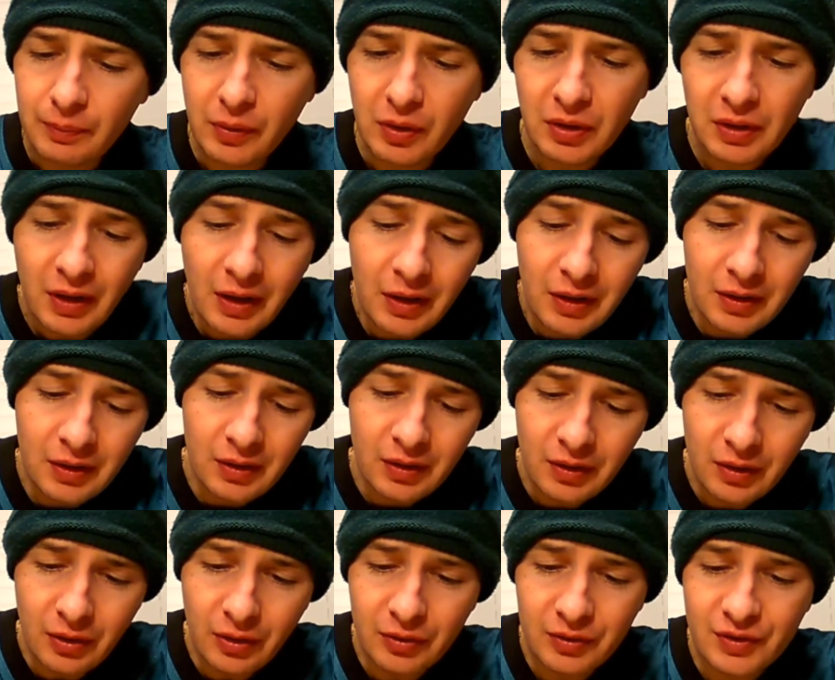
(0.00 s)
But hey,
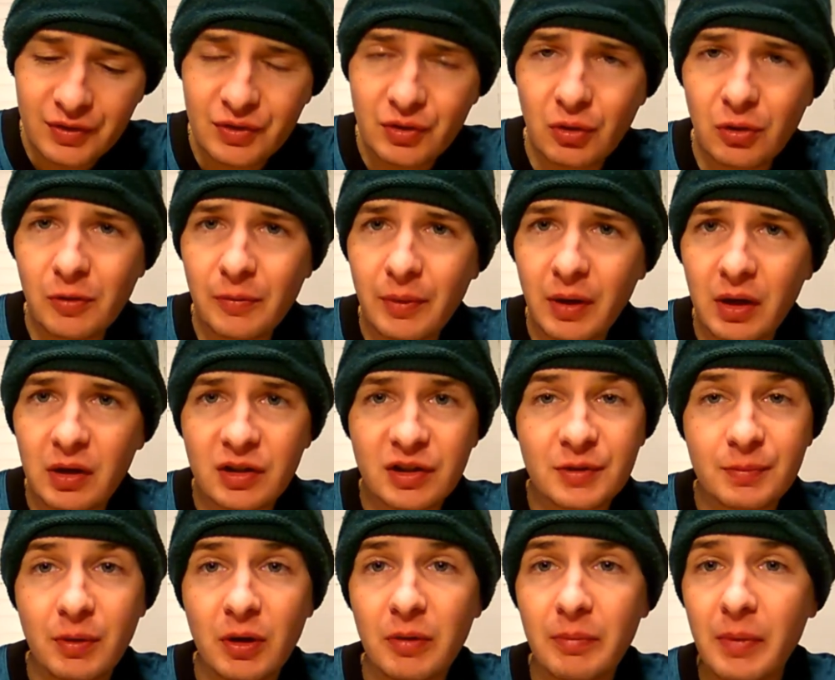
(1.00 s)
you know, this is all about
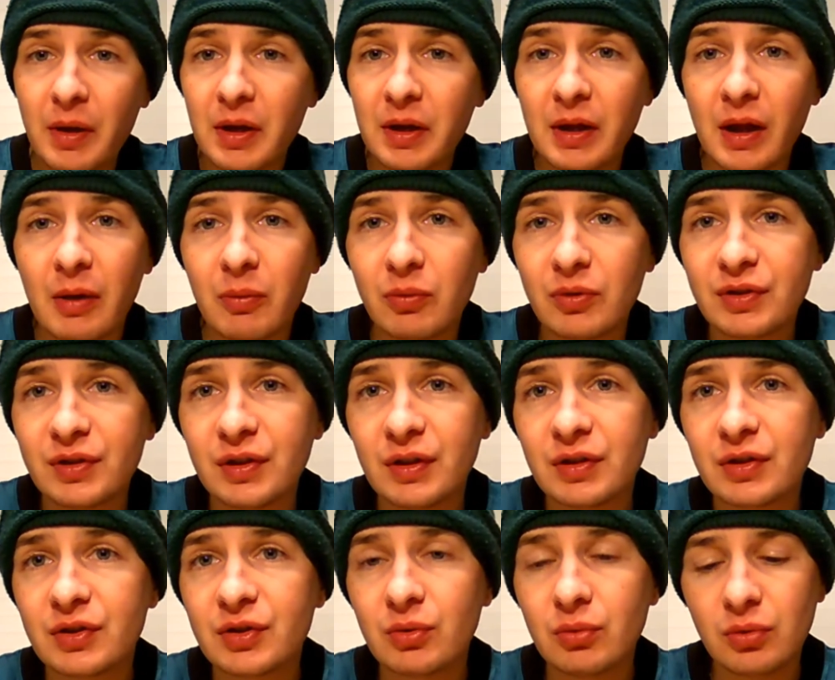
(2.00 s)
experimenting. I went to
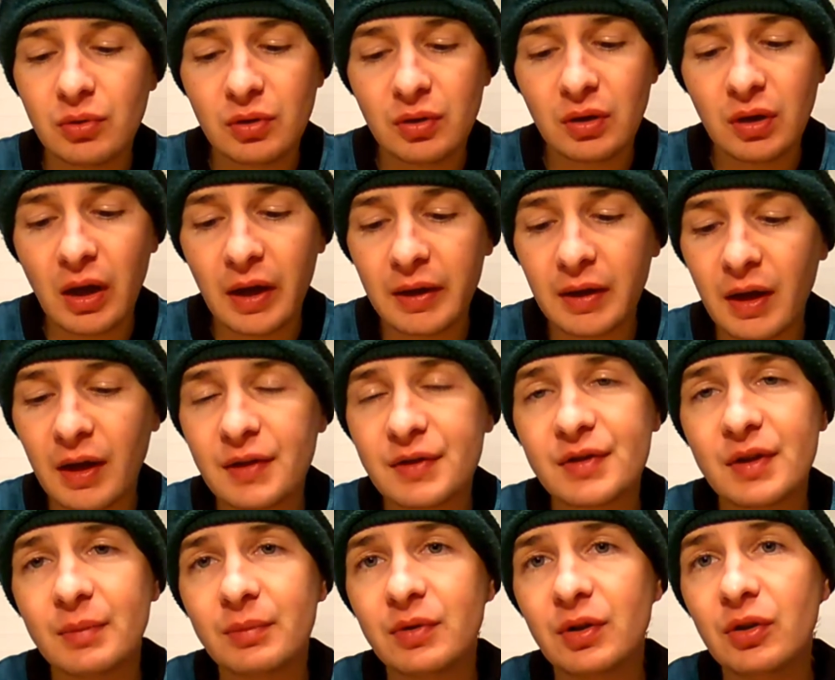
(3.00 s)
the store, I got
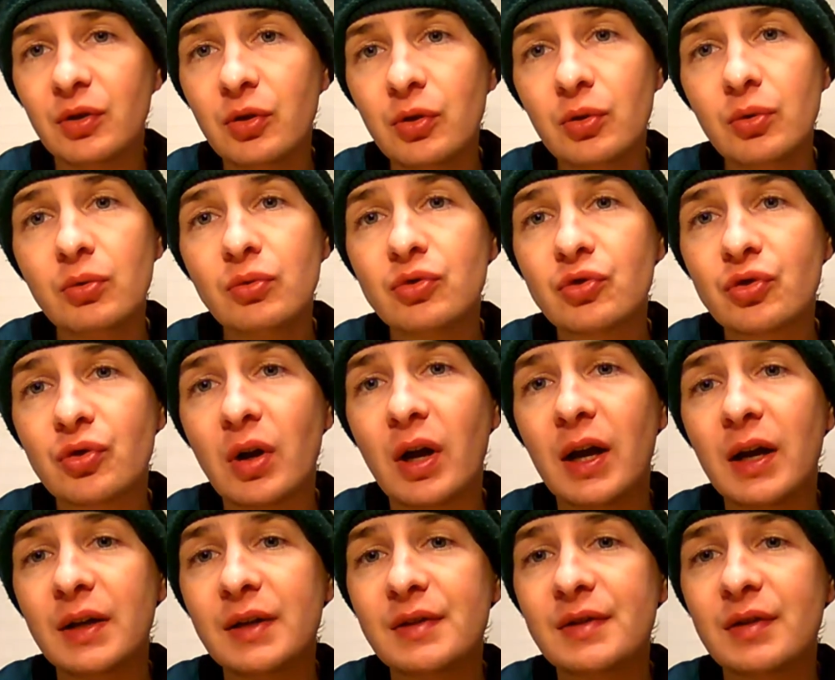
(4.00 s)
something new,
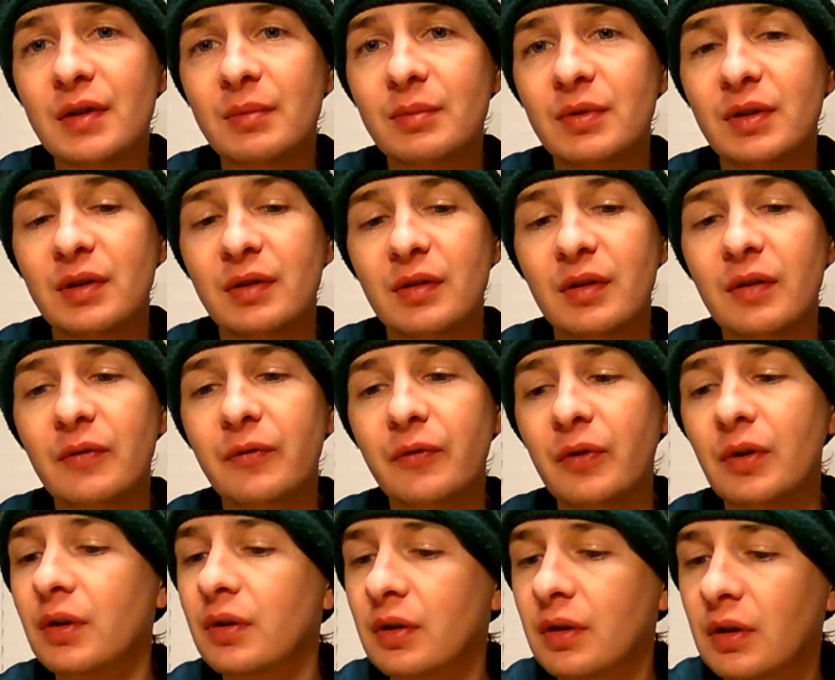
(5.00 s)
tried something
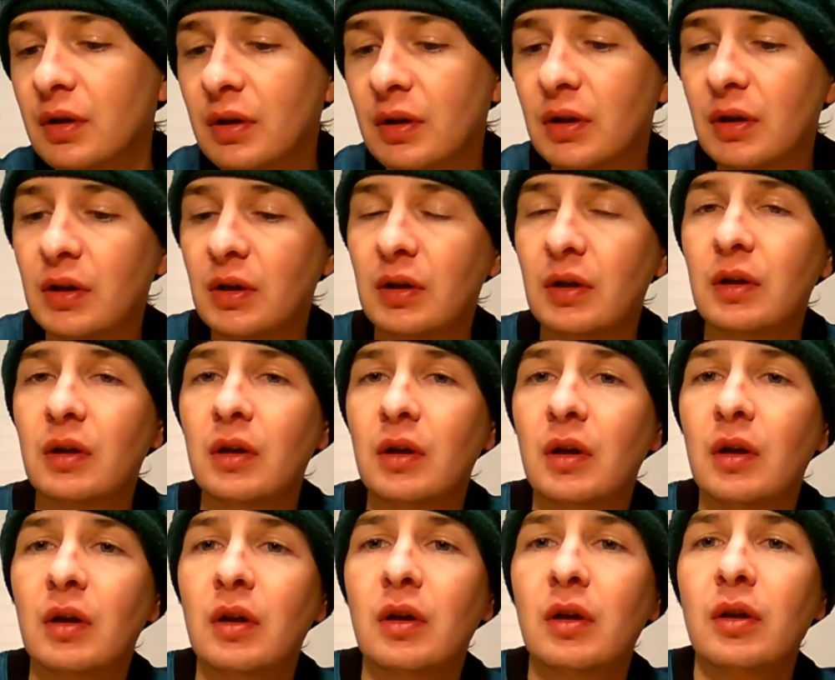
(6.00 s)
different.
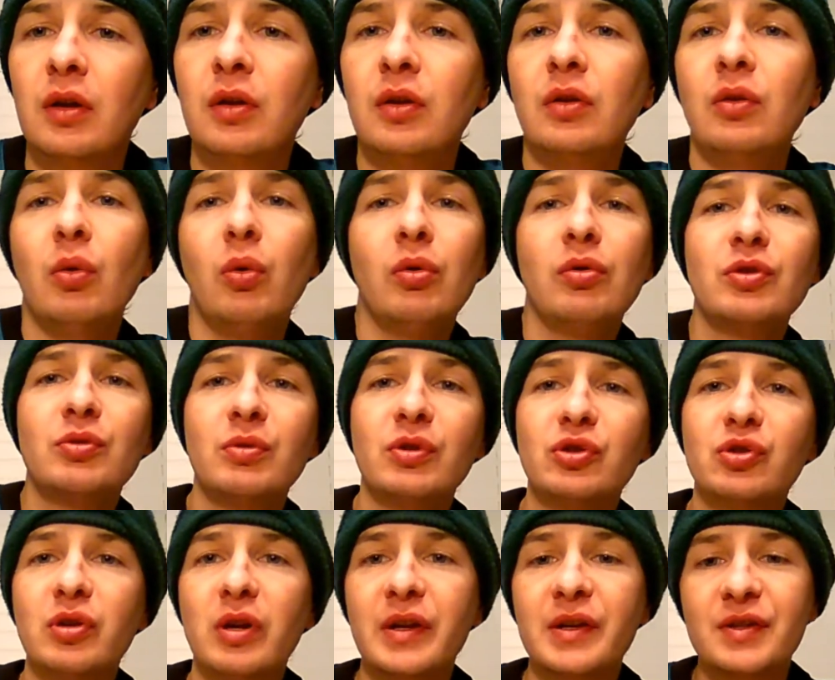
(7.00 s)
You always
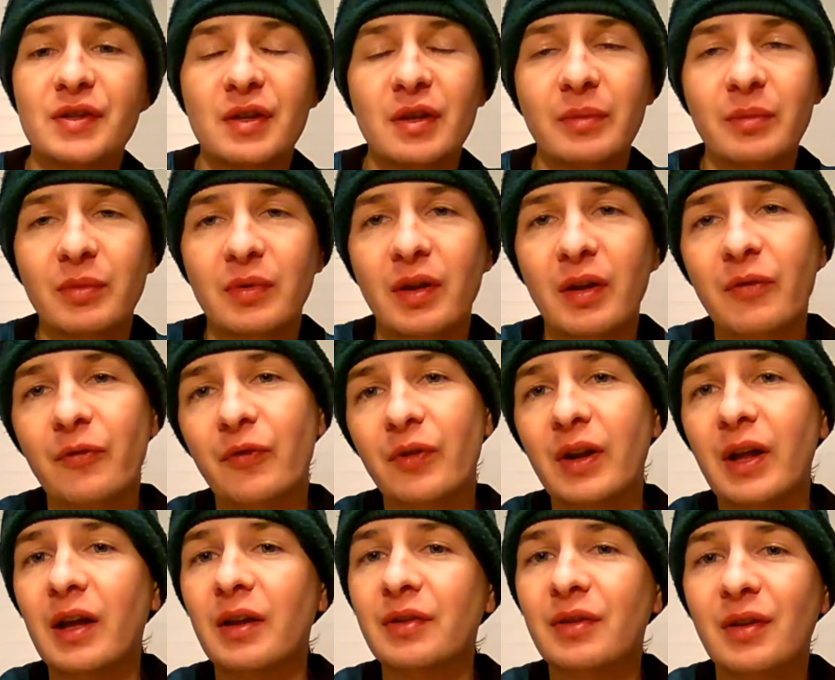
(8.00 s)
want to try something
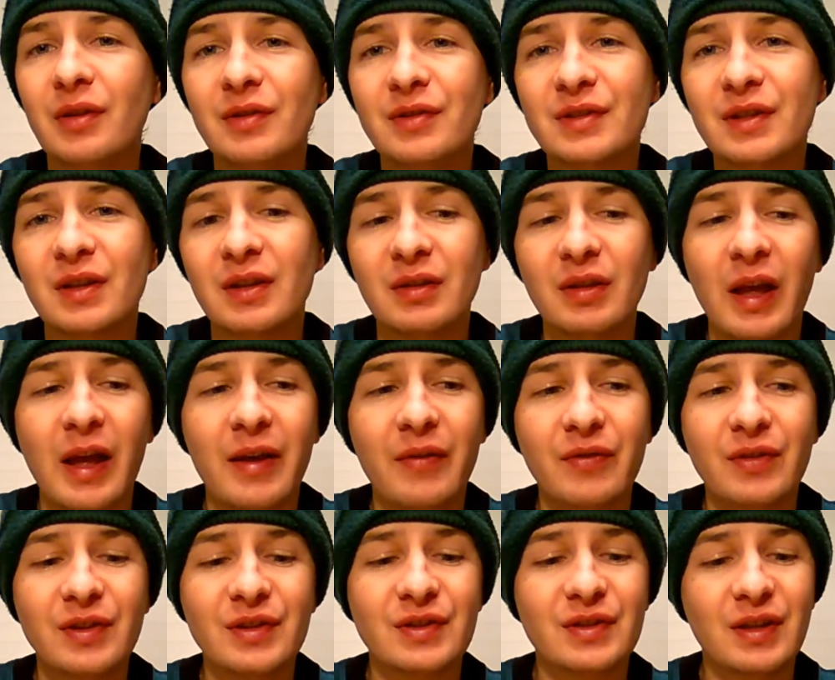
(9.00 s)
different out there instead of
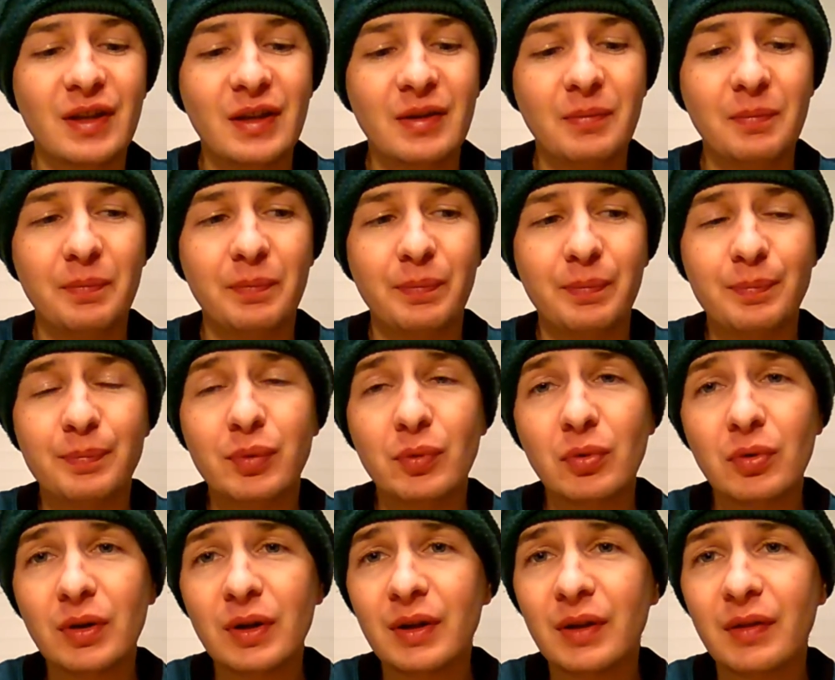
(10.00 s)
having the same
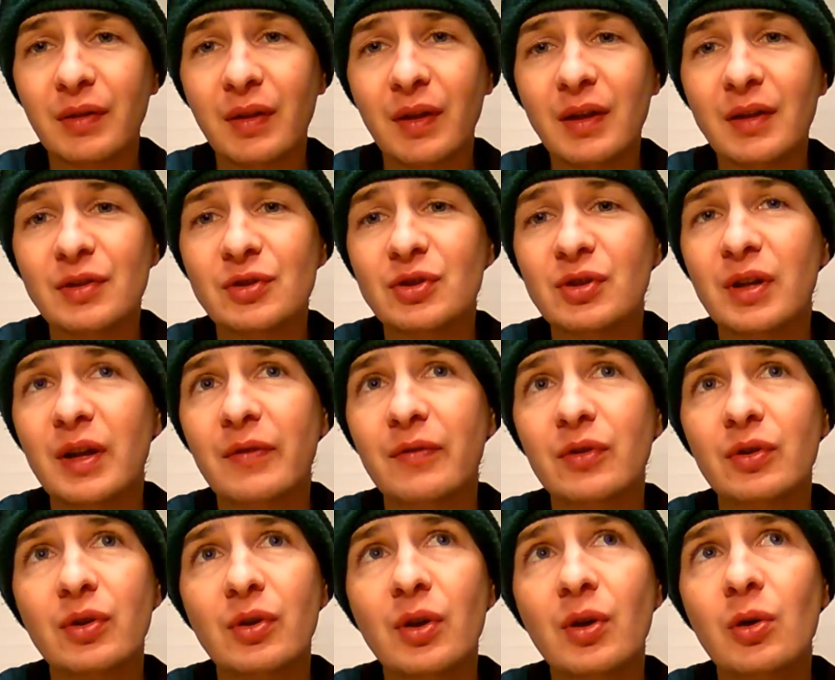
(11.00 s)
boring things. You
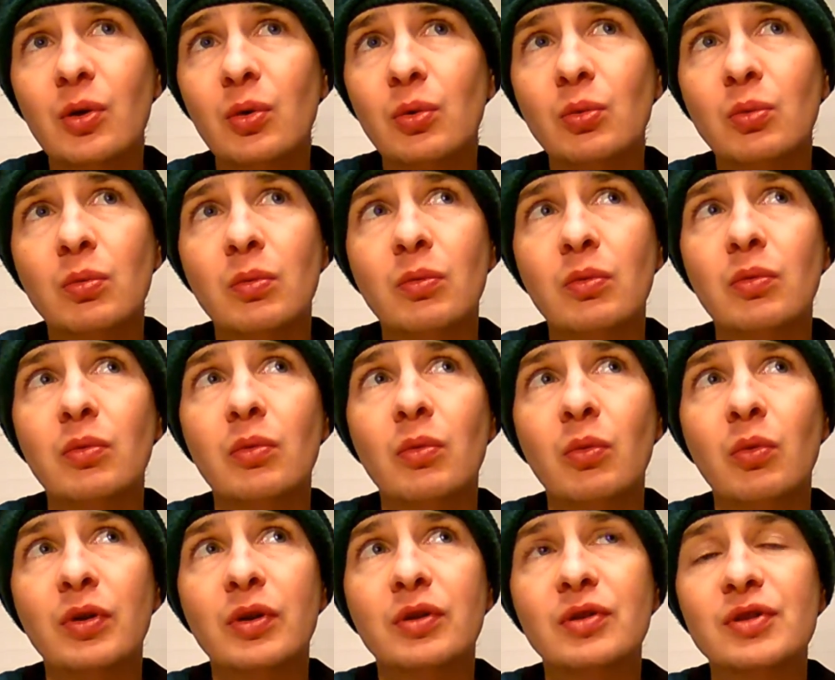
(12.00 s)
never know
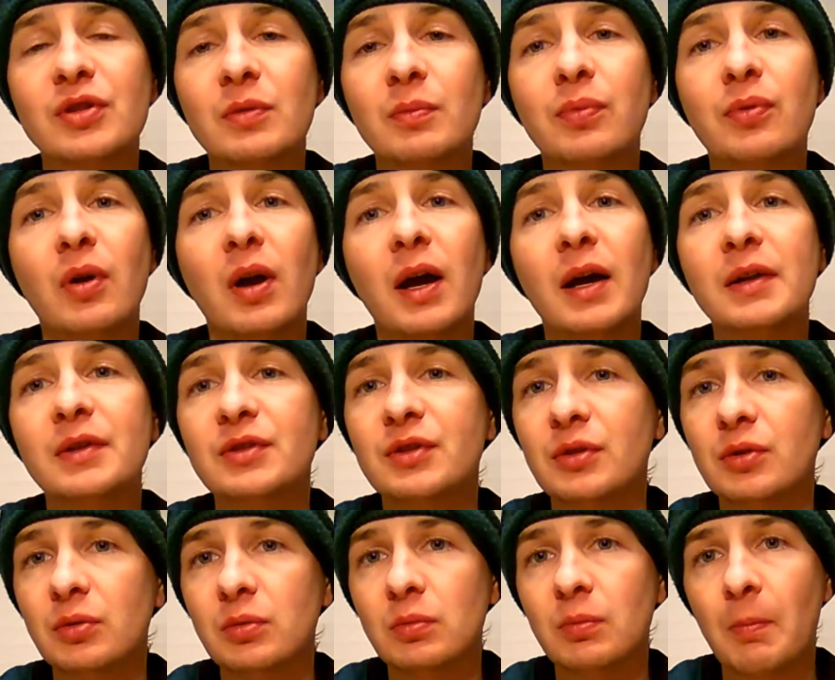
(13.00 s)
what could surprise
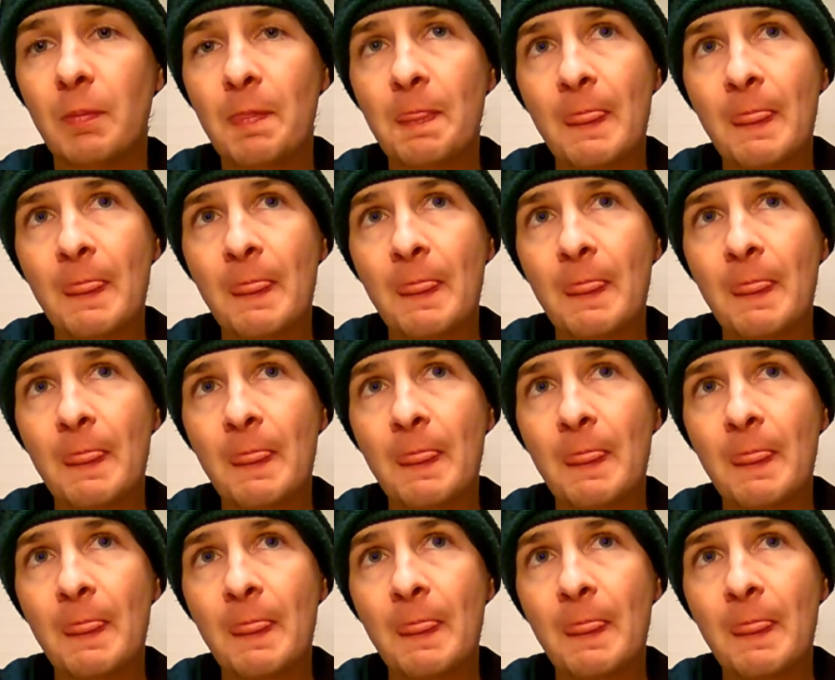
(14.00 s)
you.